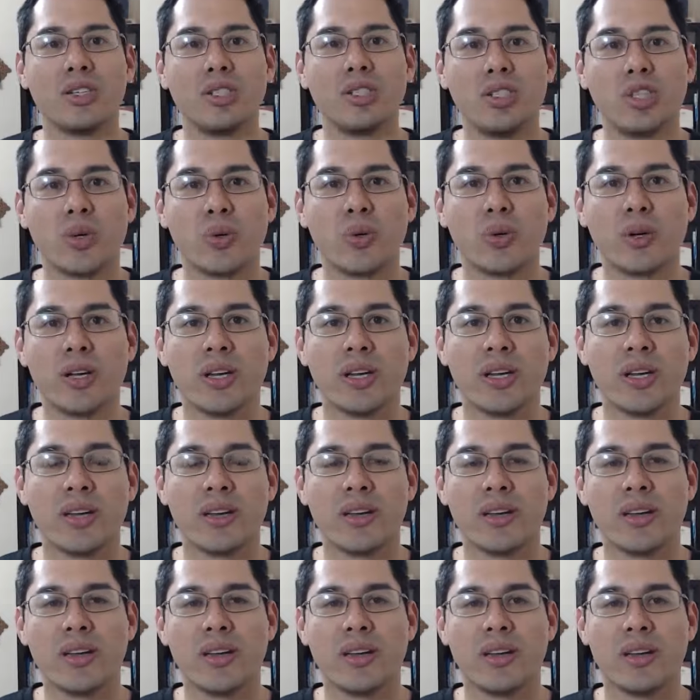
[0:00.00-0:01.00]

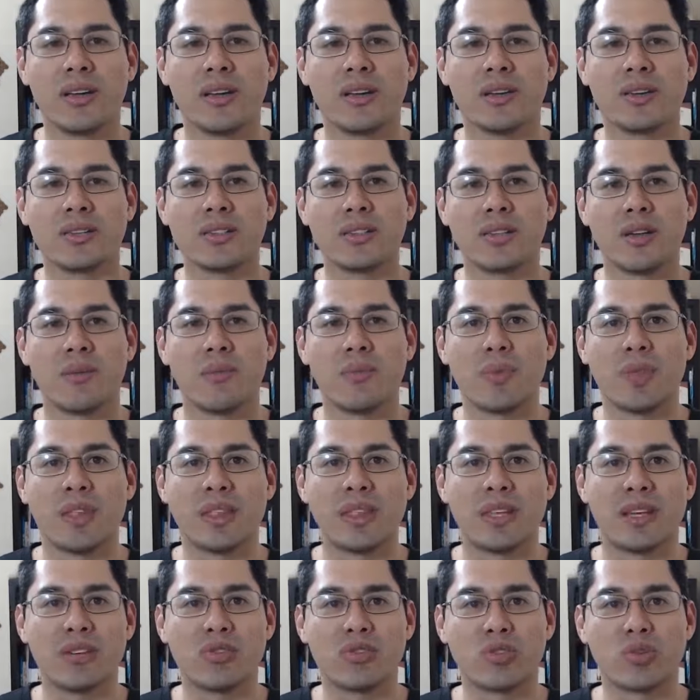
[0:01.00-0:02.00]
doing
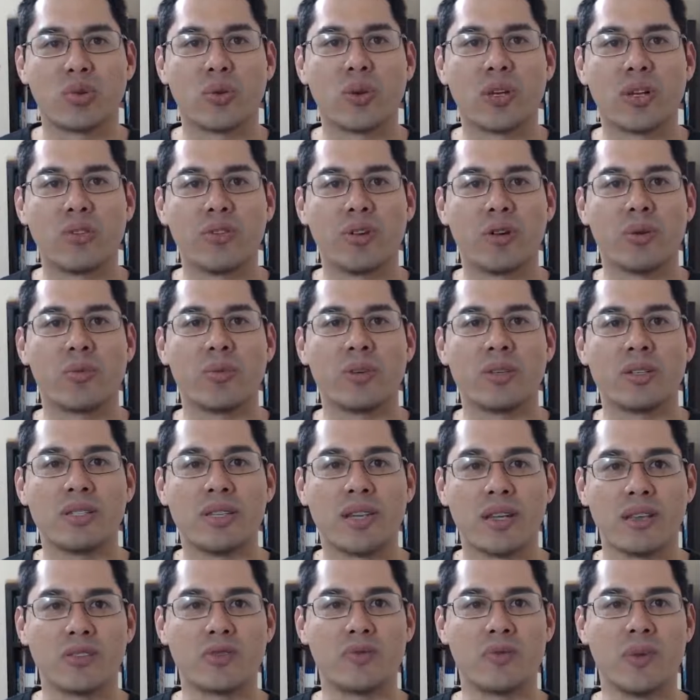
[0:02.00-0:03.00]
something that truly
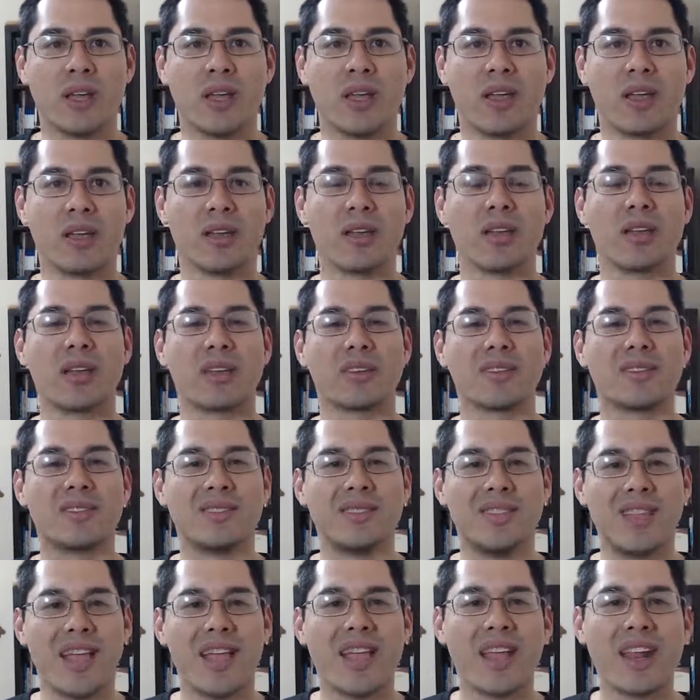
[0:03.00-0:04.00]
represents me, because
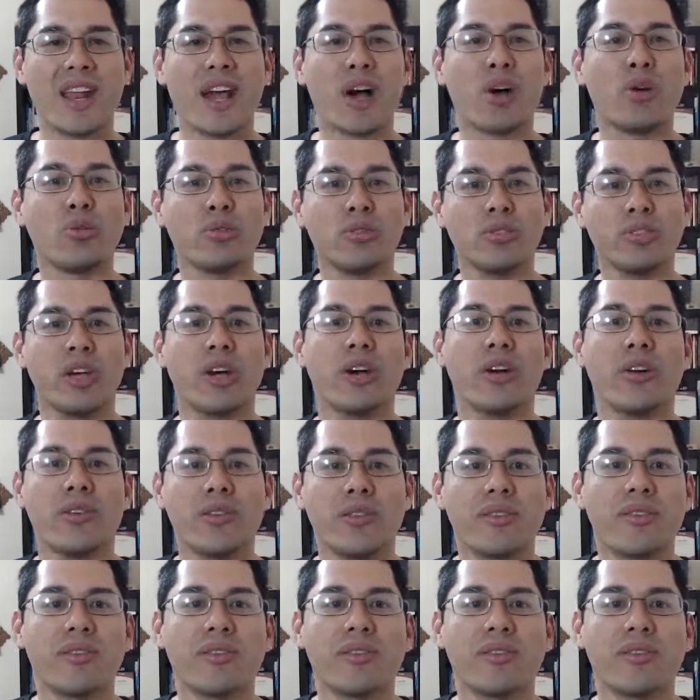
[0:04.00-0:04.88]
then I'll know